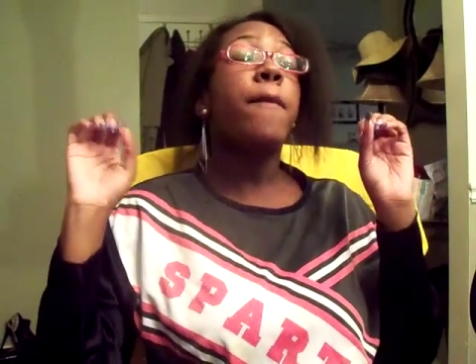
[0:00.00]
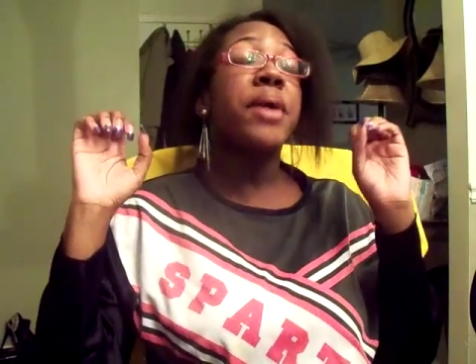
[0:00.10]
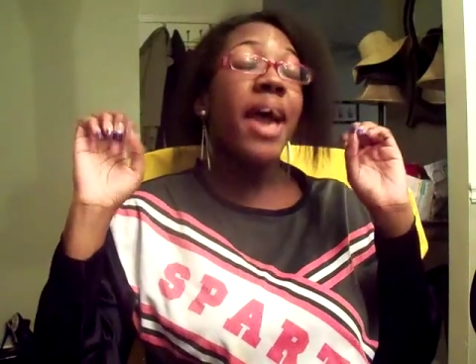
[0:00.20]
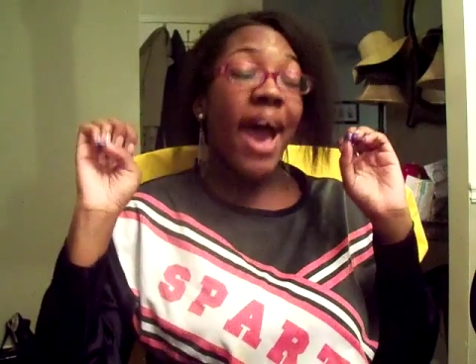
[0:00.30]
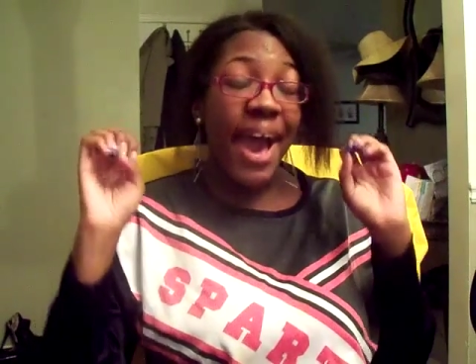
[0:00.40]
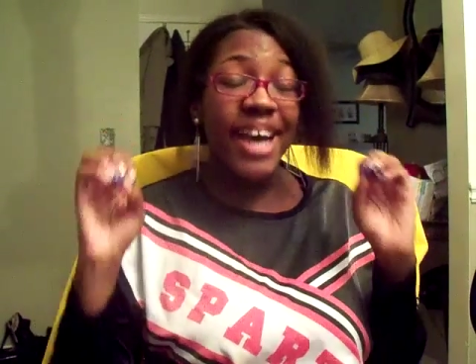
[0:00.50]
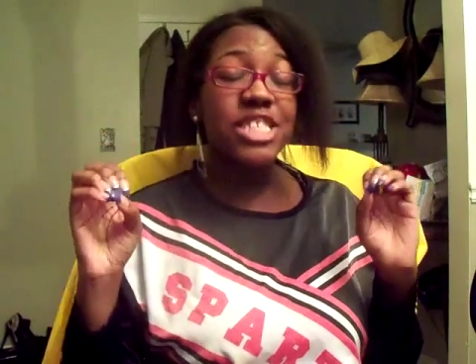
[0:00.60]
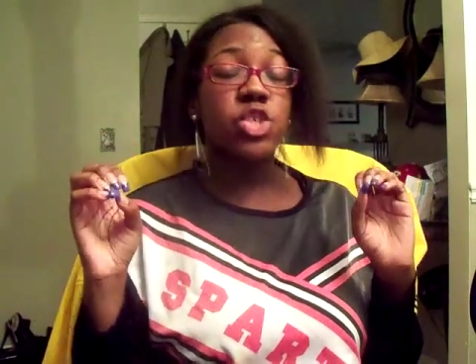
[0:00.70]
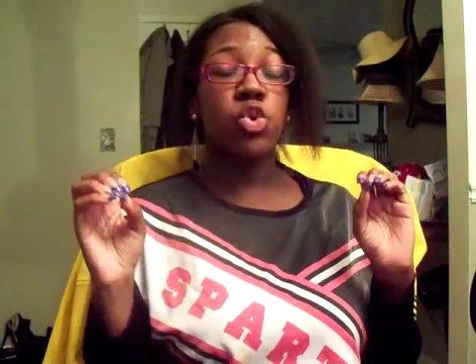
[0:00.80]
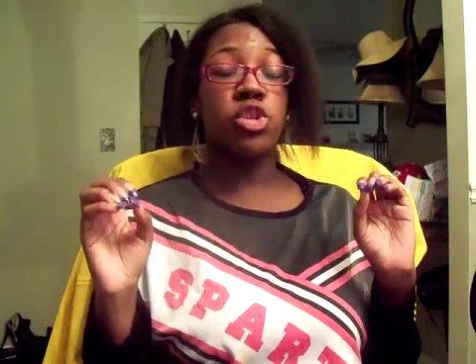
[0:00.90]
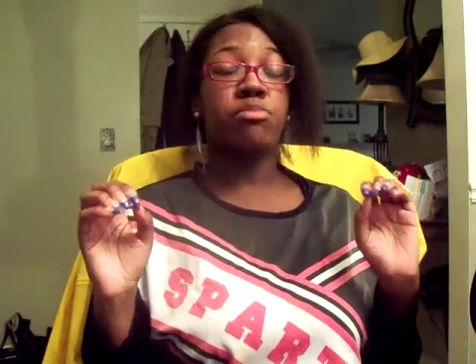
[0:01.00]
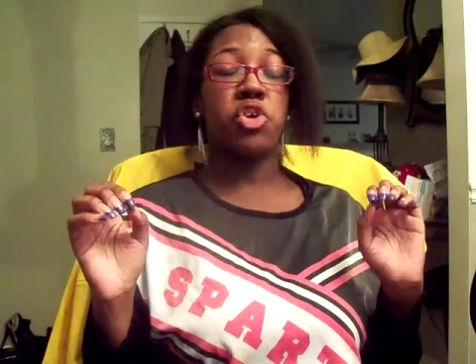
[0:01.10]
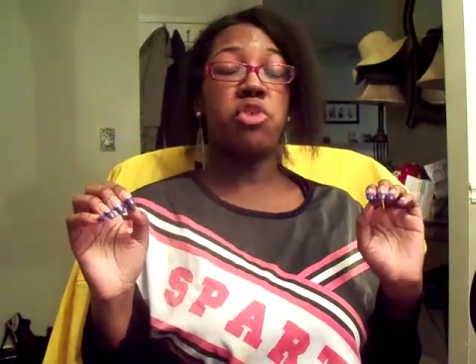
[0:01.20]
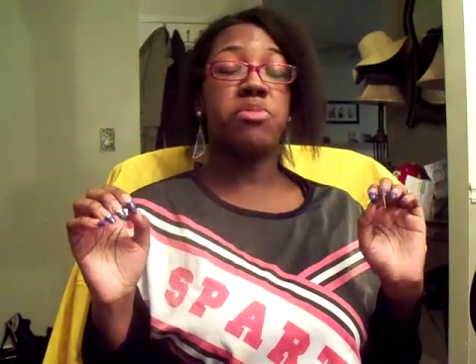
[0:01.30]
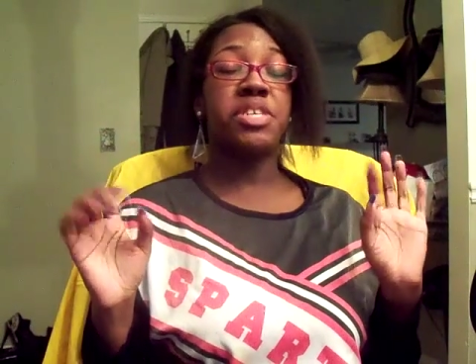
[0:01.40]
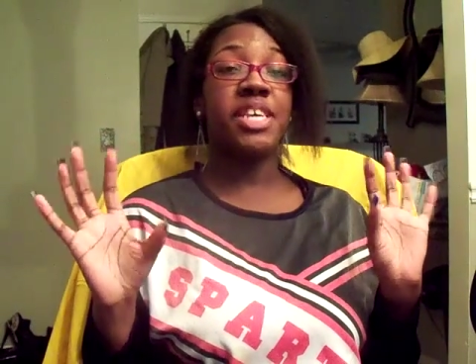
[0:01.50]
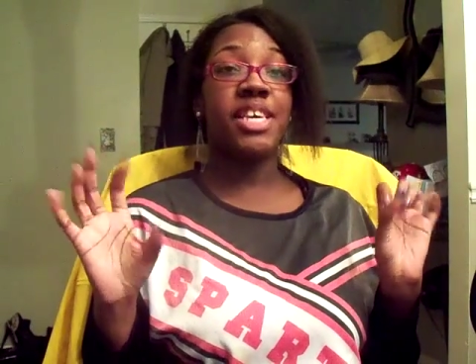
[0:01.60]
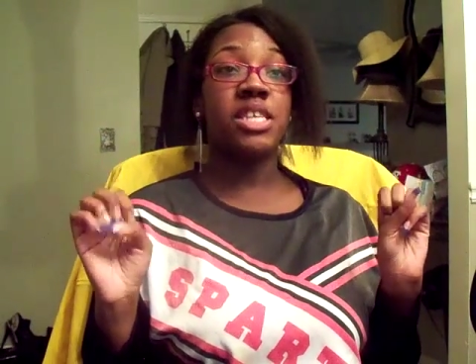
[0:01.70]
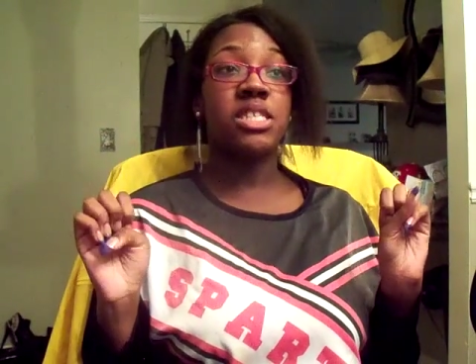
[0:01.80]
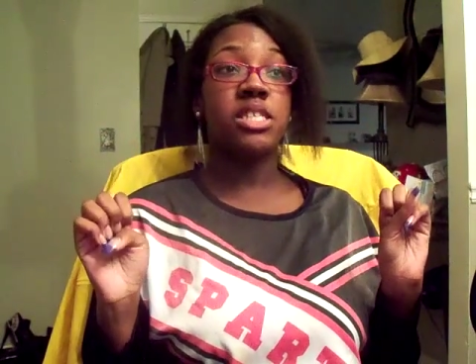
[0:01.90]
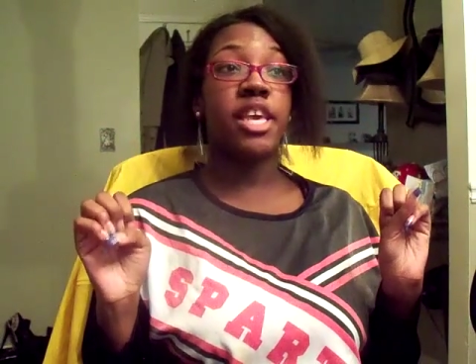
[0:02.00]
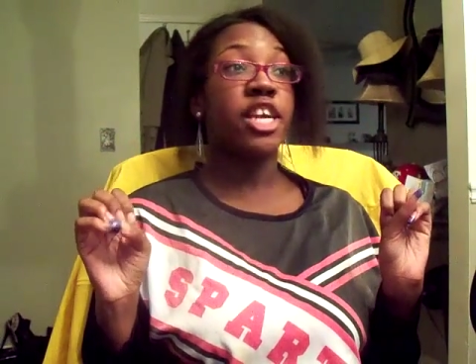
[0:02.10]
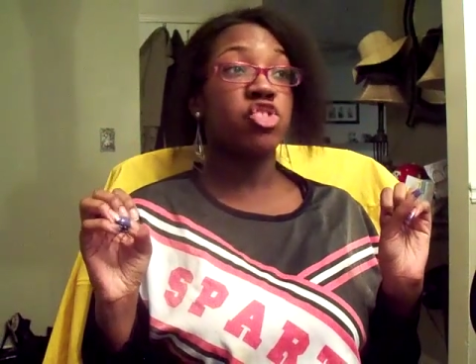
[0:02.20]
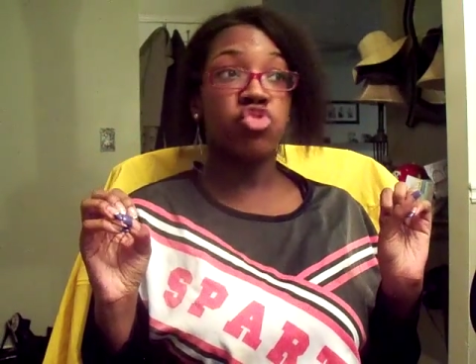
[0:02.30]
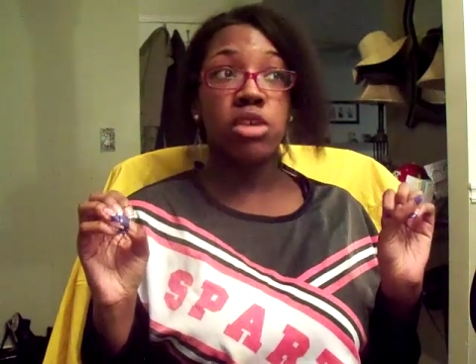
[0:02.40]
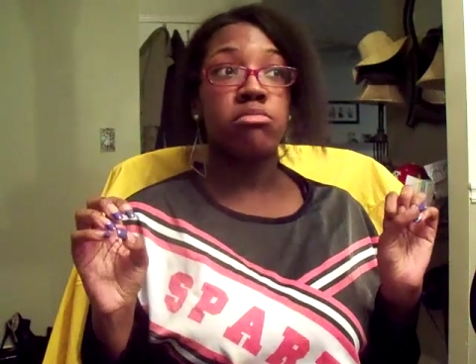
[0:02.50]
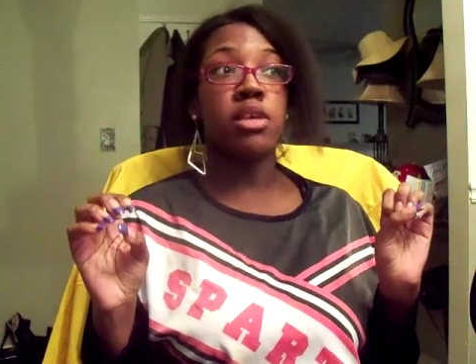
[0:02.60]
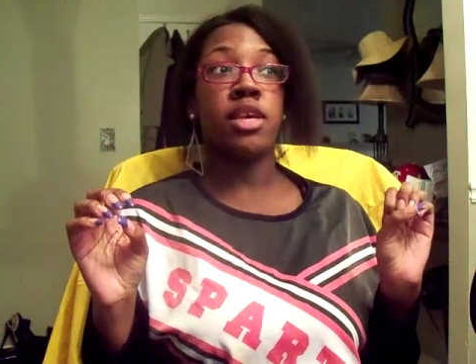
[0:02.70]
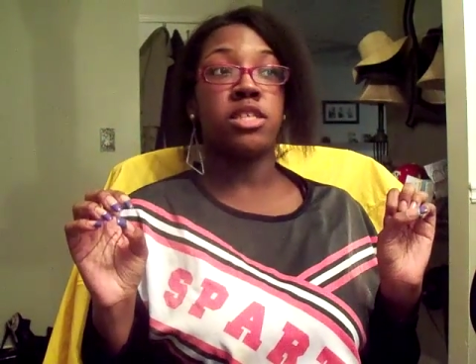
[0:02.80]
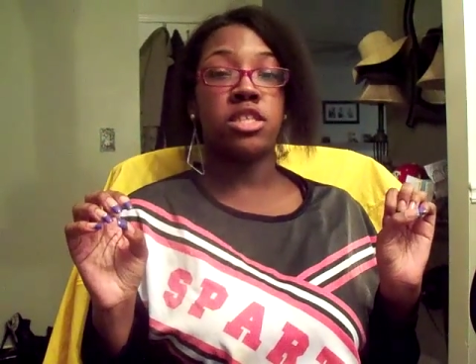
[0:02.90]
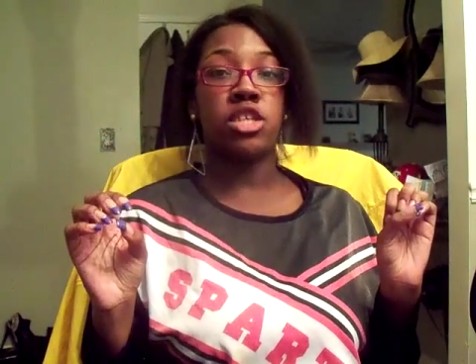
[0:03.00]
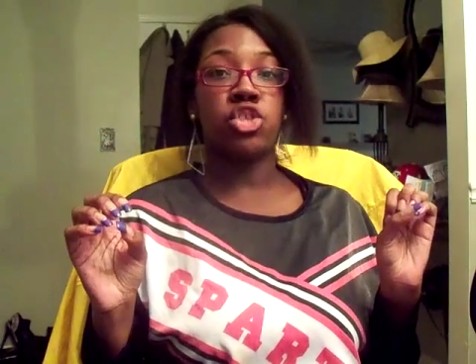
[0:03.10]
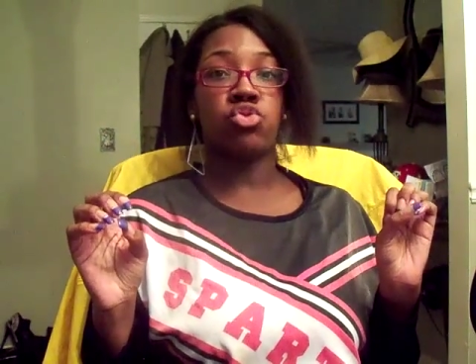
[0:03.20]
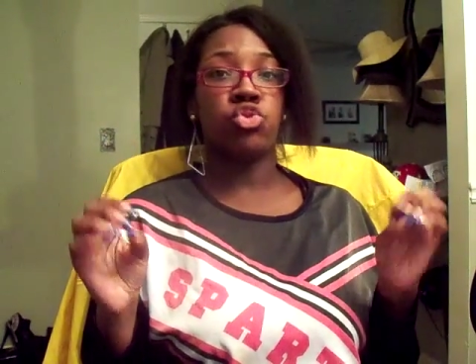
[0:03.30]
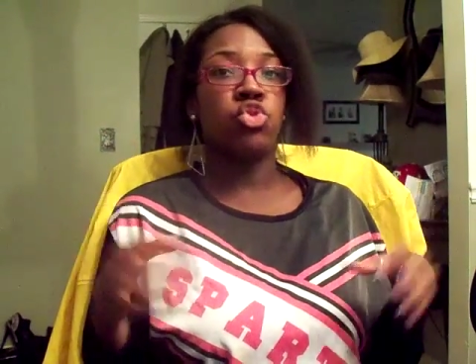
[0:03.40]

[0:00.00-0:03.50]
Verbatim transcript: but a high school diploma is extremely essential.